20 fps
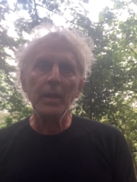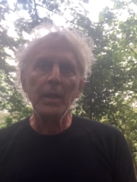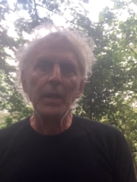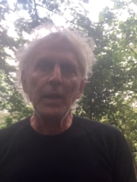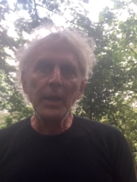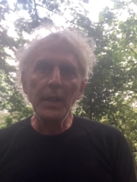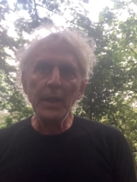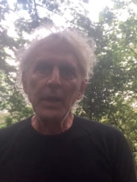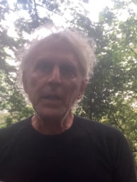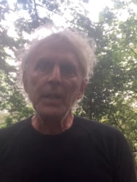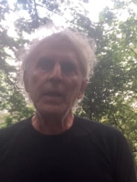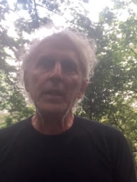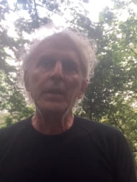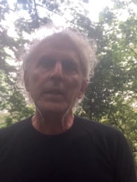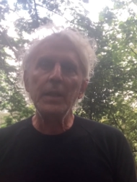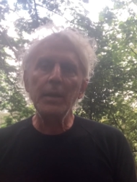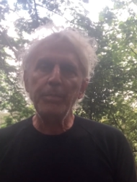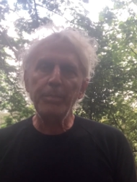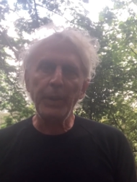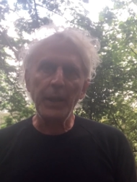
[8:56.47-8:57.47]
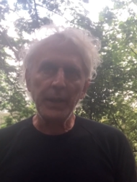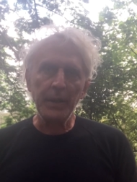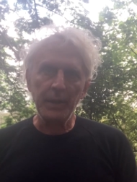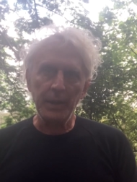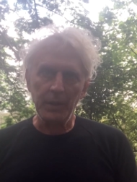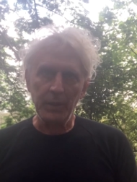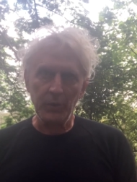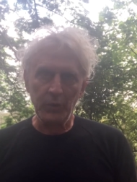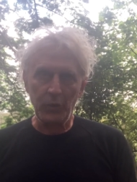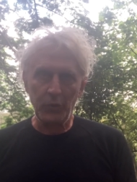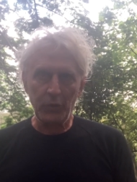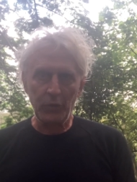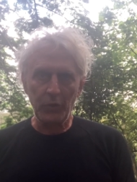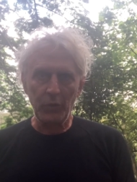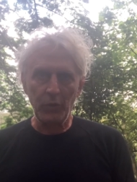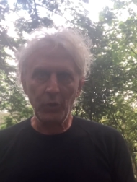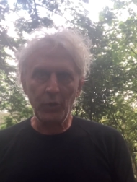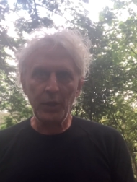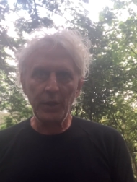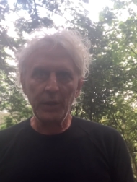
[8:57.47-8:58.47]
Independence.
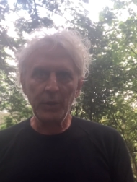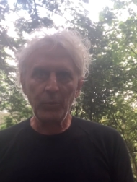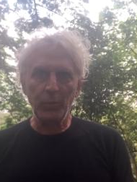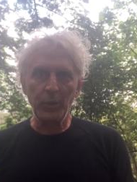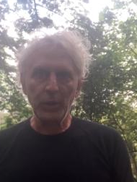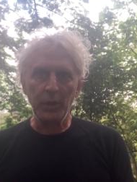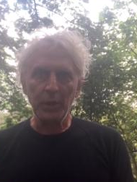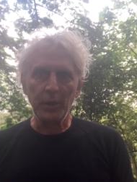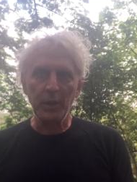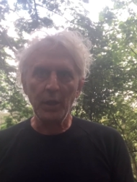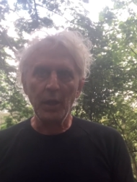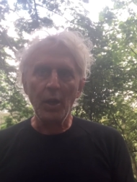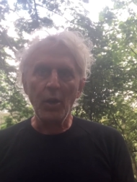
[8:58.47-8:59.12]
Look at the word.